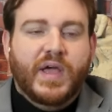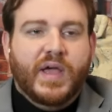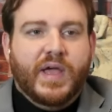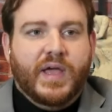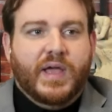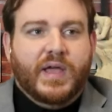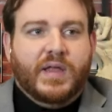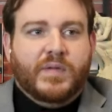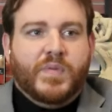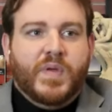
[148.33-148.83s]

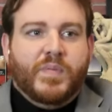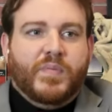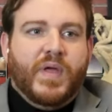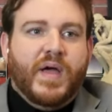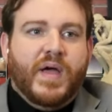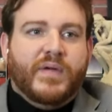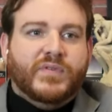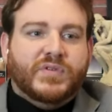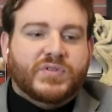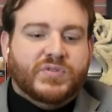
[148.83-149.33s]
and people
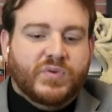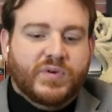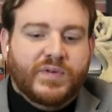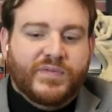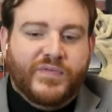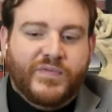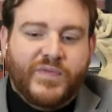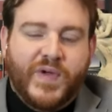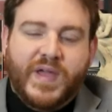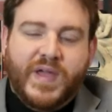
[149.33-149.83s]
have to sort of
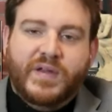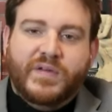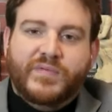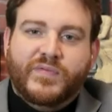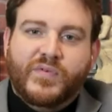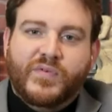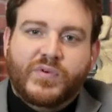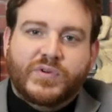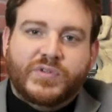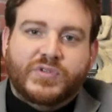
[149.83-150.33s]
fight
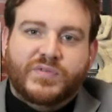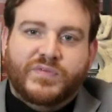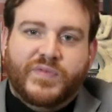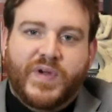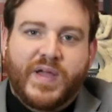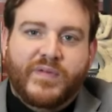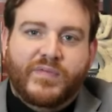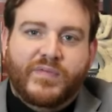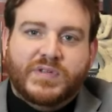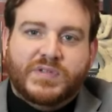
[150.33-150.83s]
for
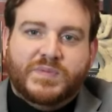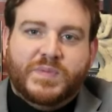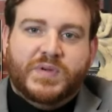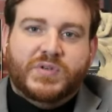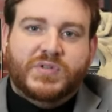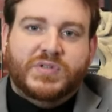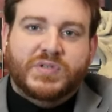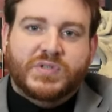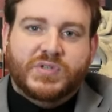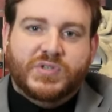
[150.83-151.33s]
survival,
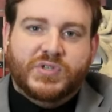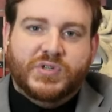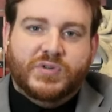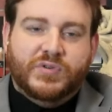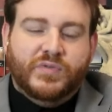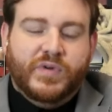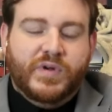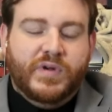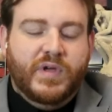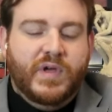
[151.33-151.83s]
especially as
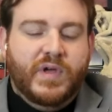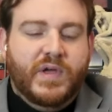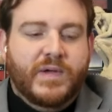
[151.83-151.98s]
children.